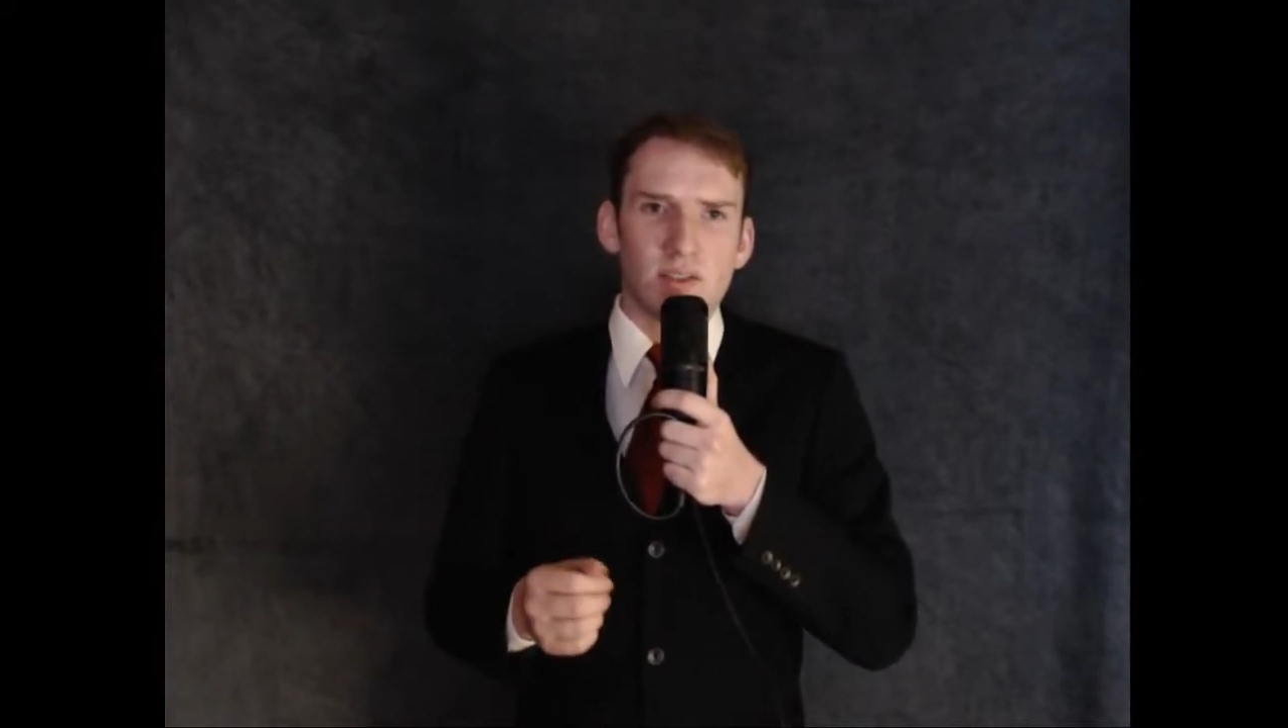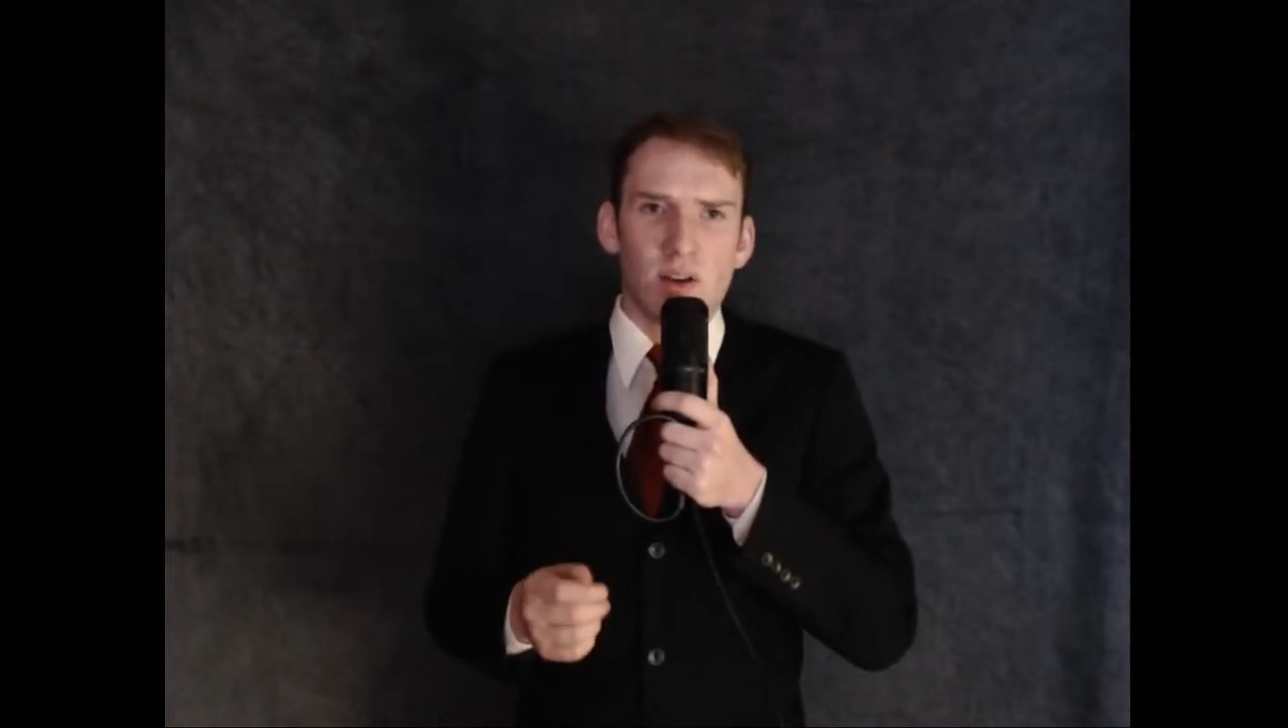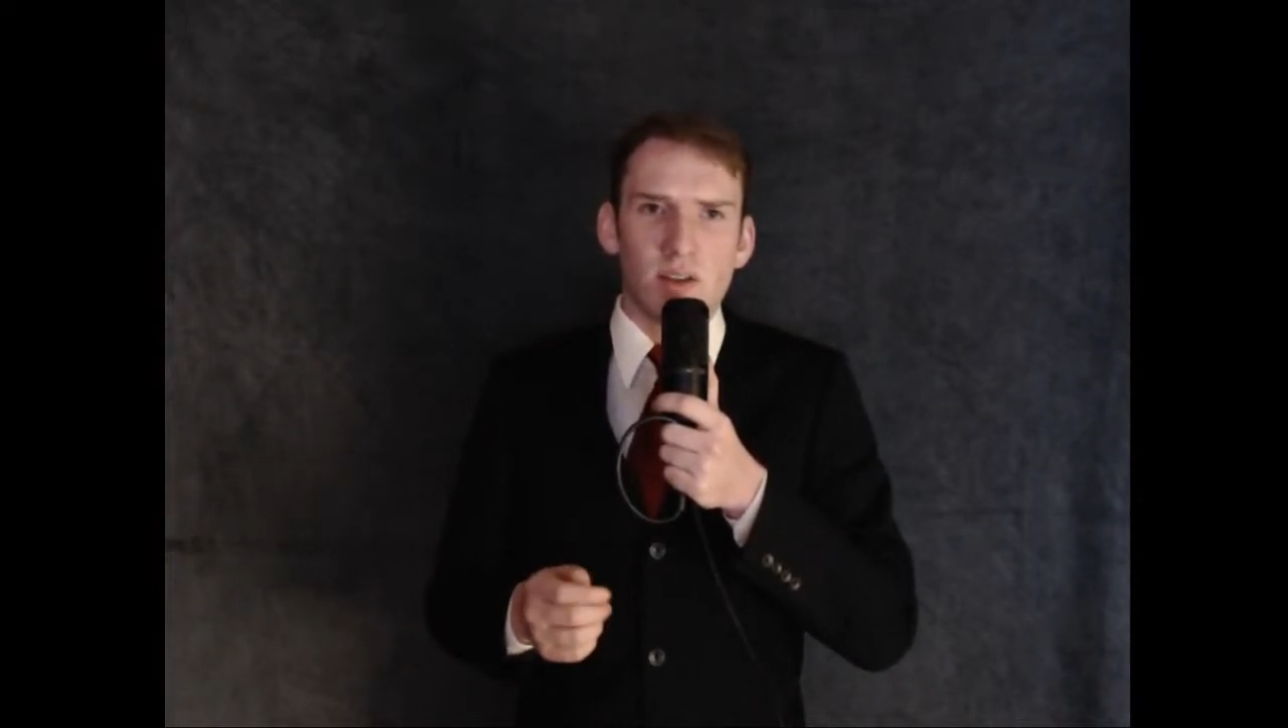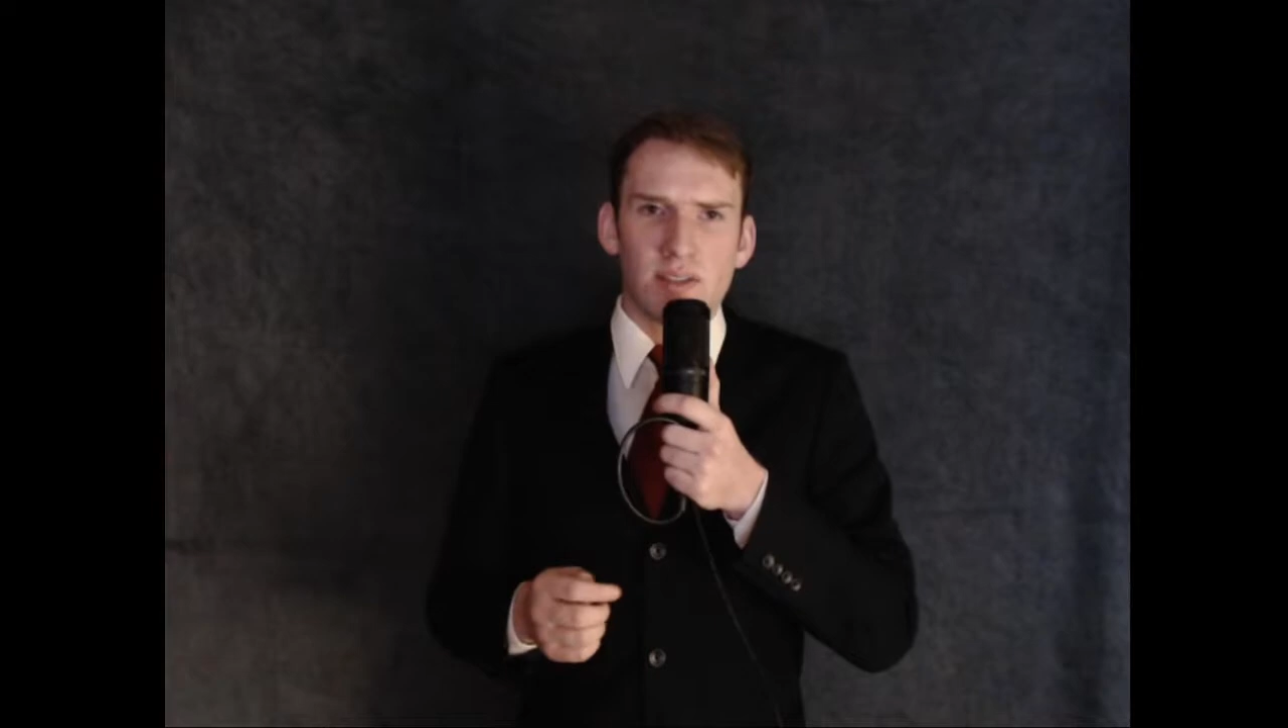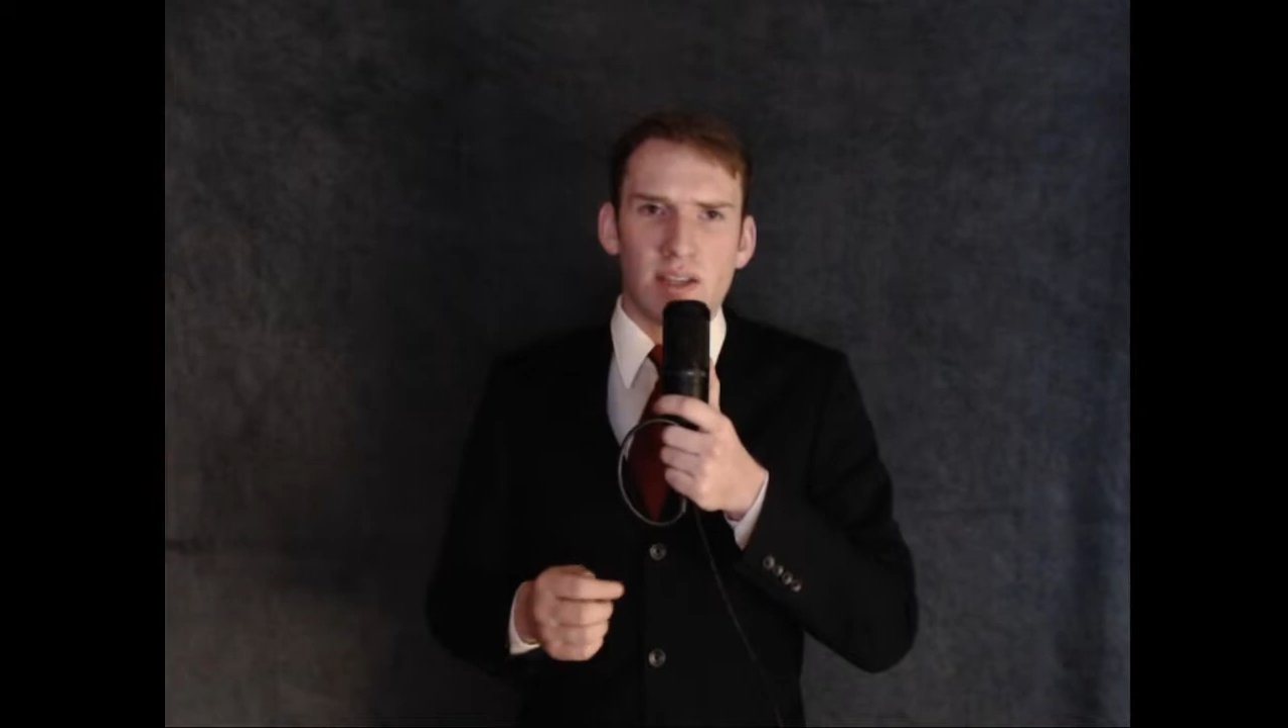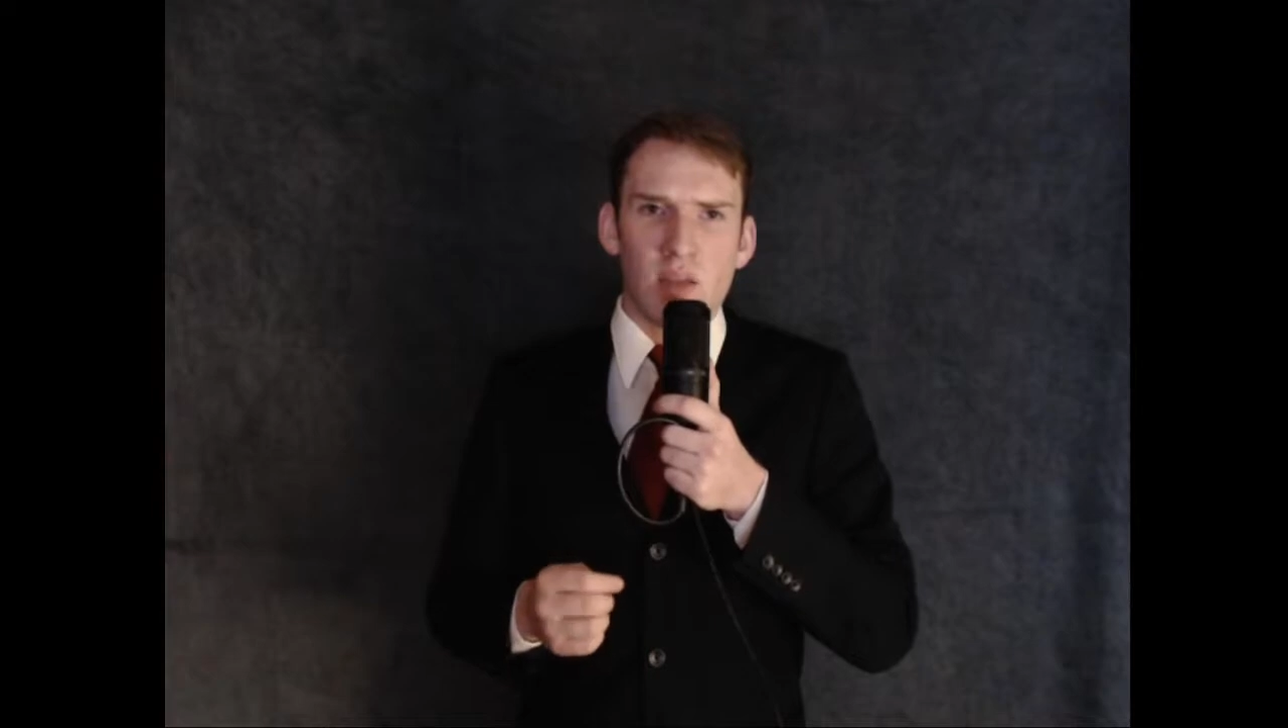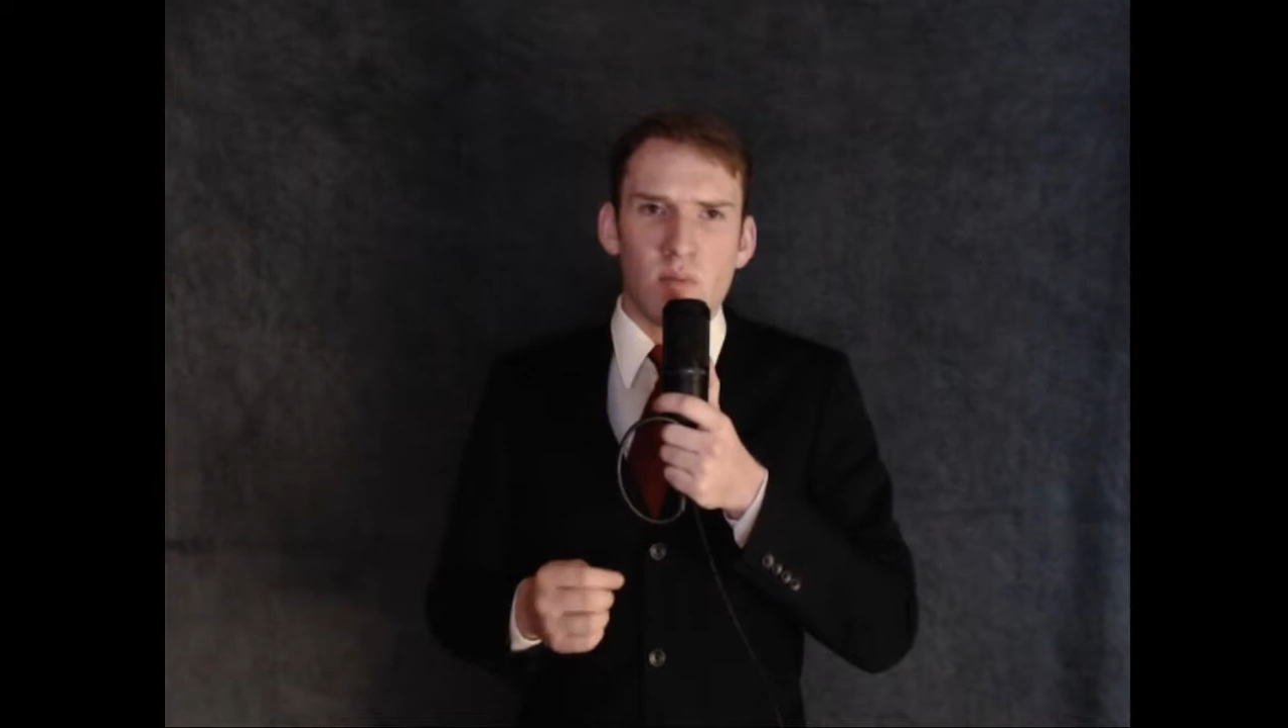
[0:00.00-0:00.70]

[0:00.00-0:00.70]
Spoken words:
causing a